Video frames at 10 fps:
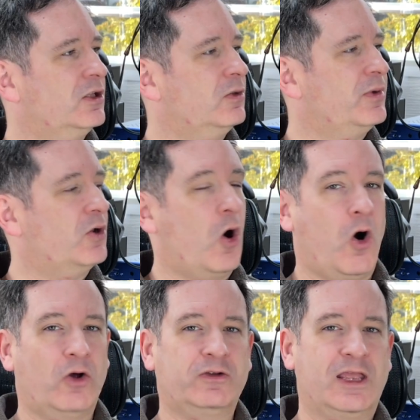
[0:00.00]
bit
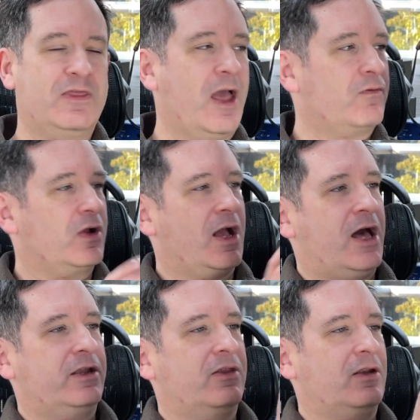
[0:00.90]
odd in that
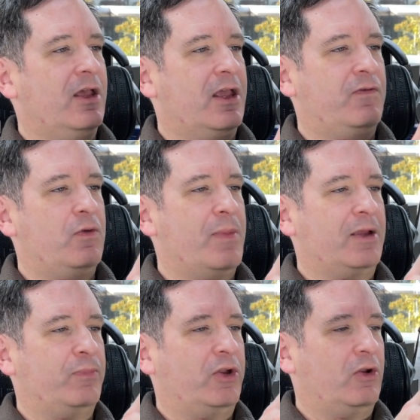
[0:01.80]
regard, in that if you
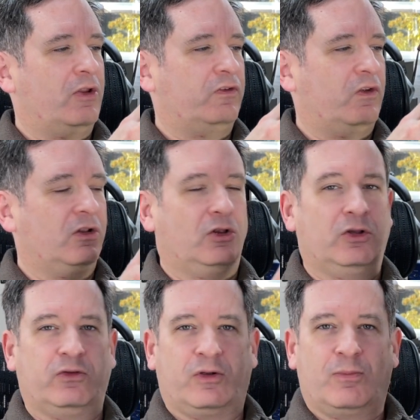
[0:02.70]
put it on its
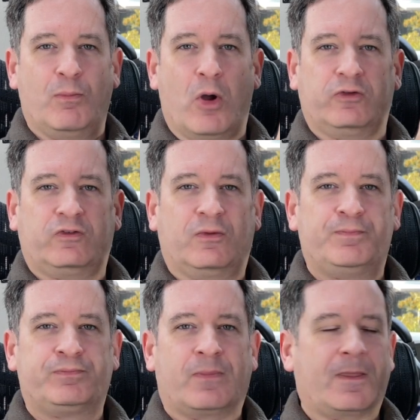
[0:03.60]
most
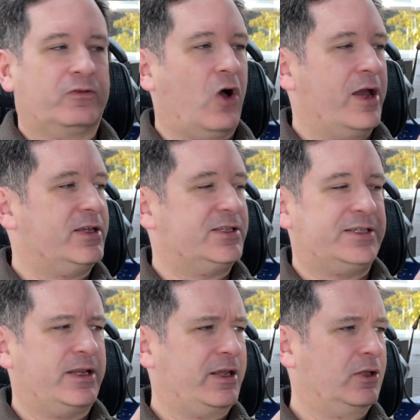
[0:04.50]
tightest
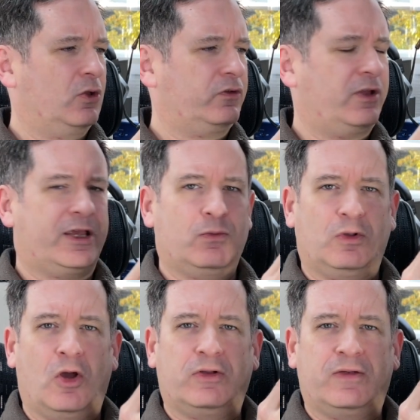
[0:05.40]
setting, it looks like it
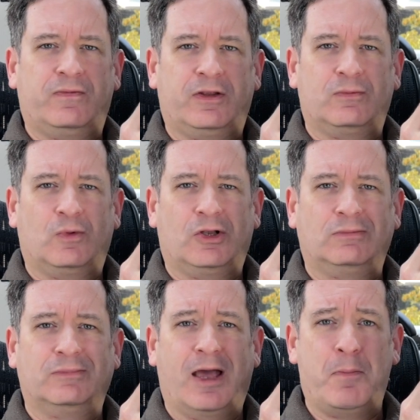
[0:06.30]
will only fit,
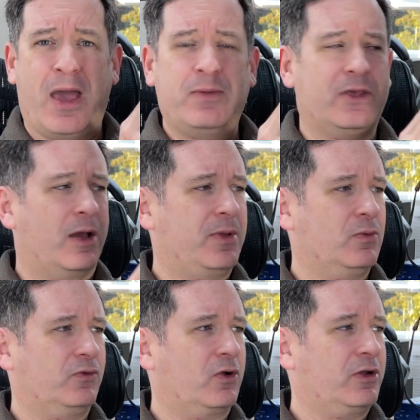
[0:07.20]
well, a baby. I mean,
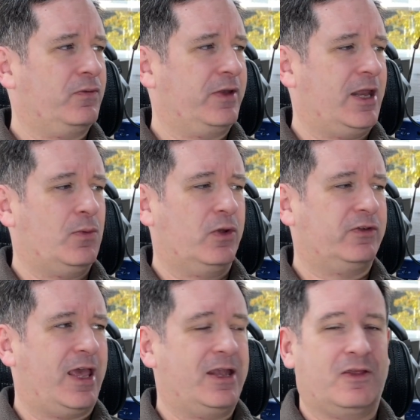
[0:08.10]
it was not going to fit
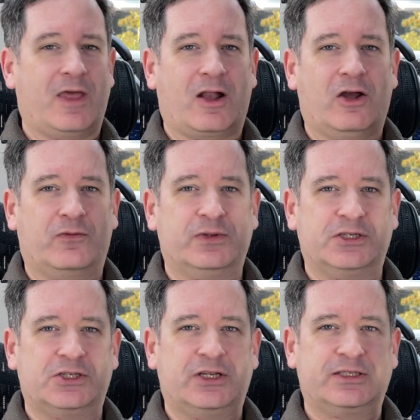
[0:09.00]
anyone's head at that kind of
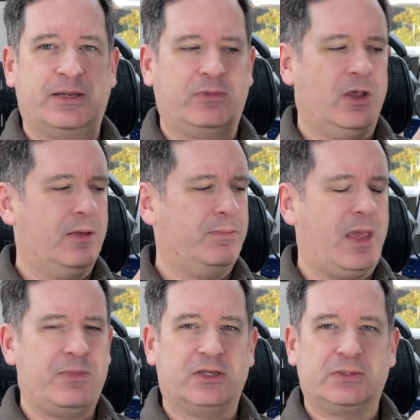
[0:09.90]
position, except
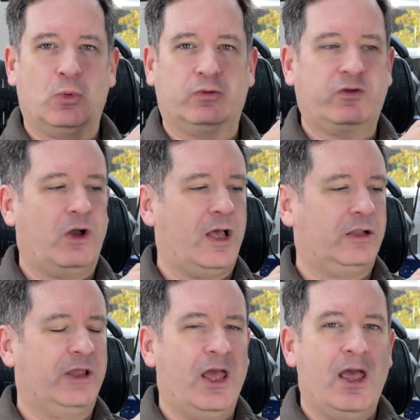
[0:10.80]
maybe a small
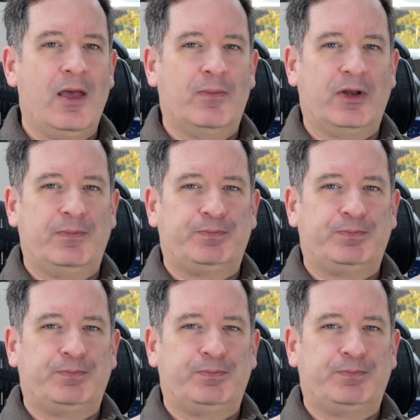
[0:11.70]
child. But